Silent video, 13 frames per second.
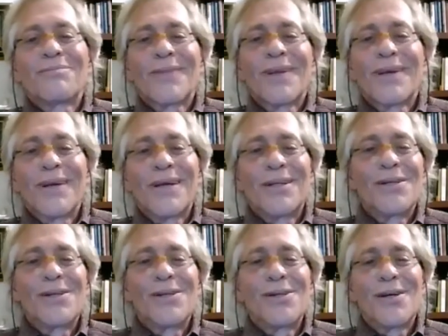
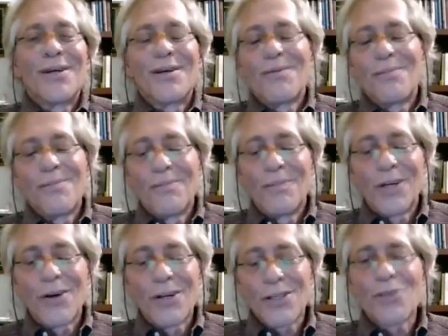and
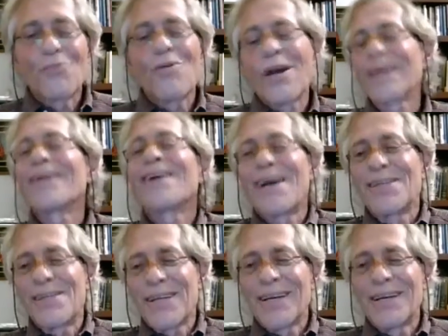because you're
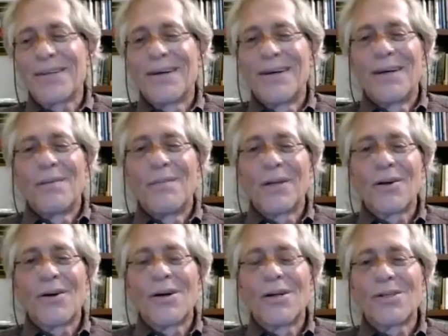recognizing it,
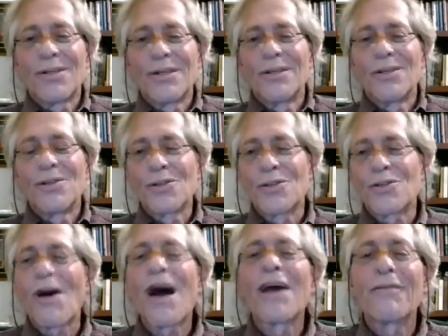because you're
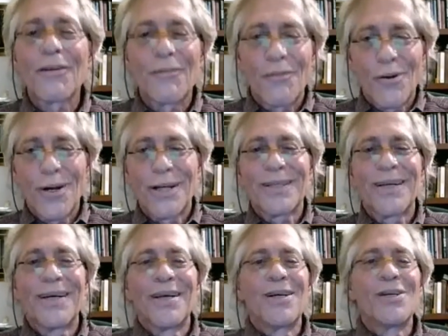striving for it.
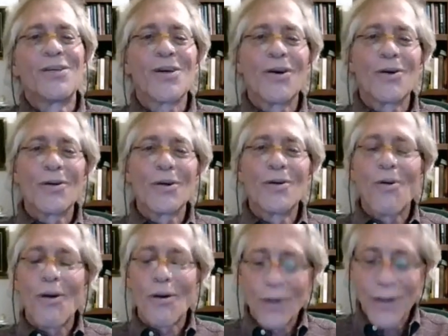So you
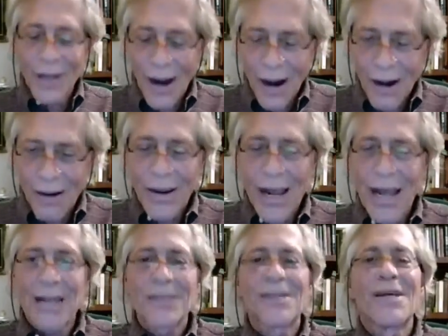already are
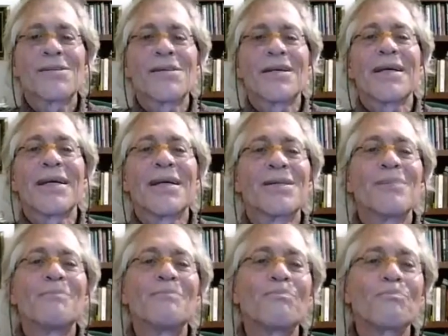accessing it.
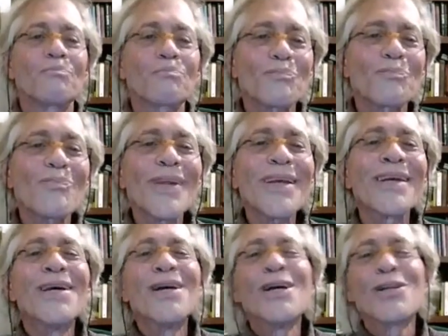
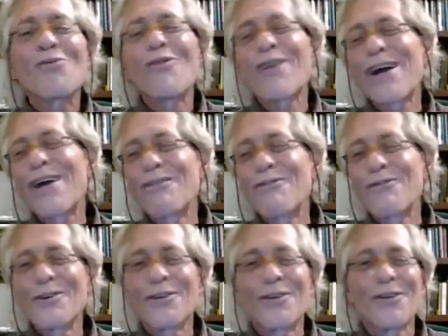It's what I
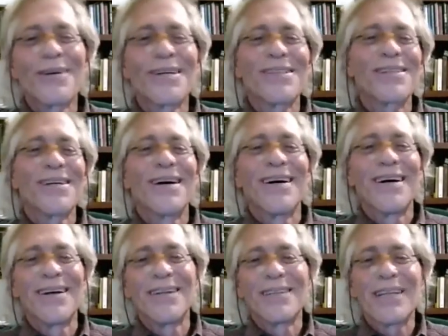refer to as
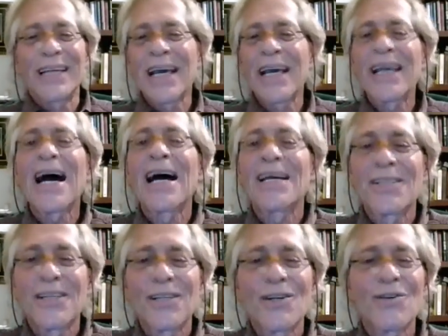the
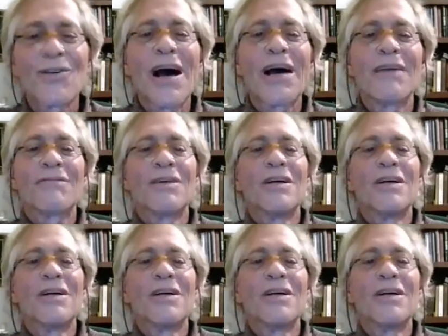chaos in your life